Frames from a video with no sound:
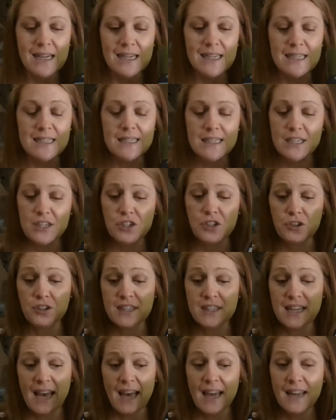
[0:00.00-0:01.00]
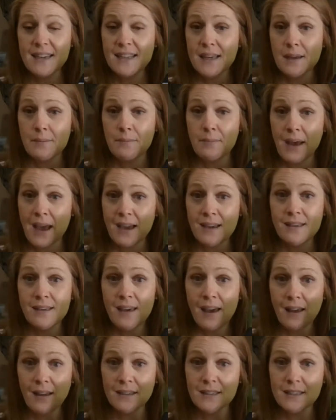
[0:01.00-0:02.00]
Did your dad get back
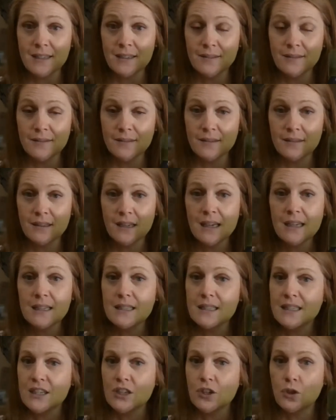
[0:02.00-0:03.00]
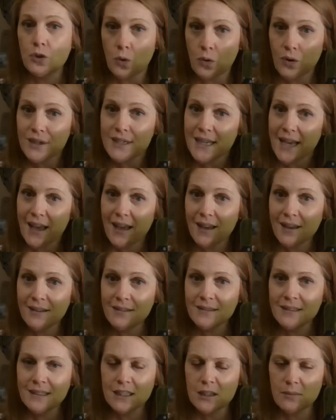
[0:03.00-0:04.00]
yet? Did your dad
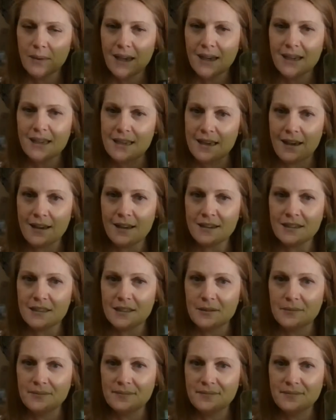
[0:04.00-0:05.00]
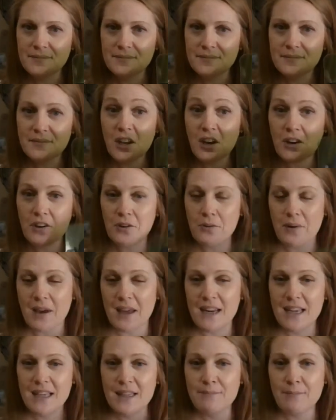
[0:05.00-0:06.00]
get back yet? Are you
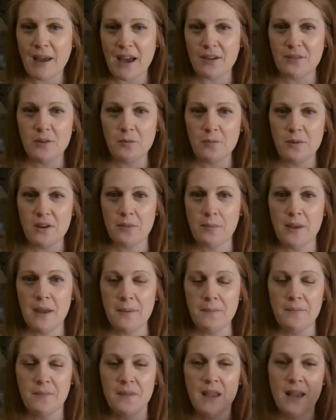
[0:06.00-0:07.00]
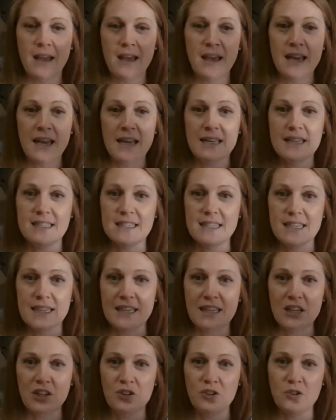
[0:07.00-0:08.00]
ready? Pound it with me.
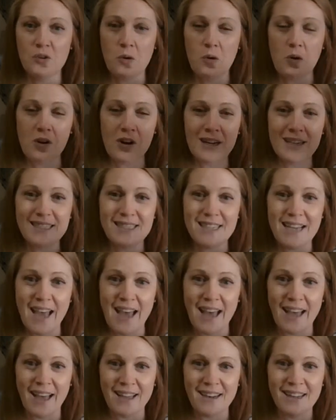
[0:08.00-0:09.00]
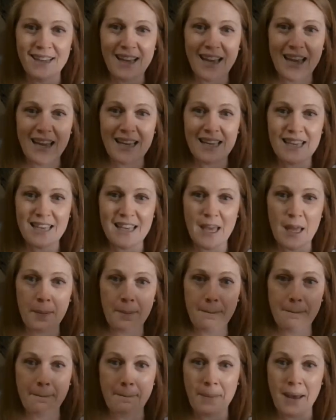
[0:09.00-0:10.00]
Did your dad get
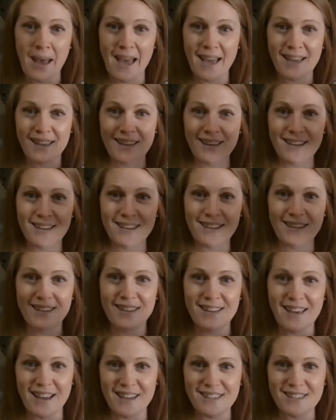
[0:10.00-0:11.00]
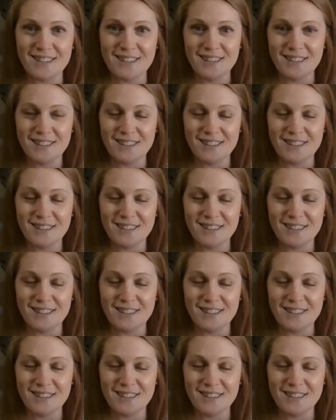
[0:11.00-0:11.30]
back yet?